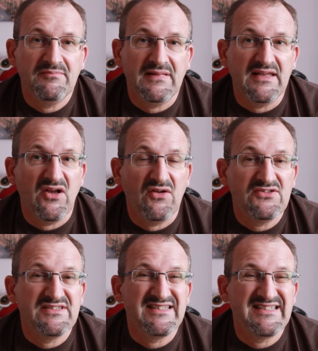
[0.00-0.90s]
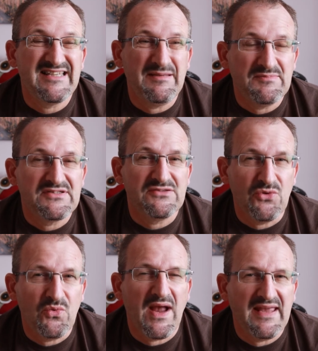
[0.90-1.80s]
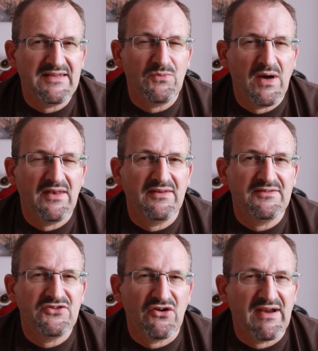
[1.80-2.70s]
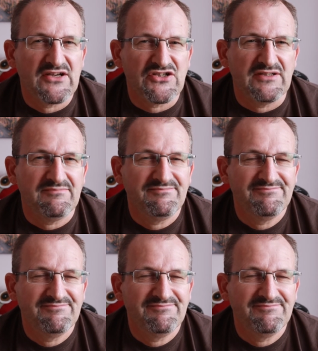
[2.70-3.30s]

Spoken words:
it seems to all head in one direction,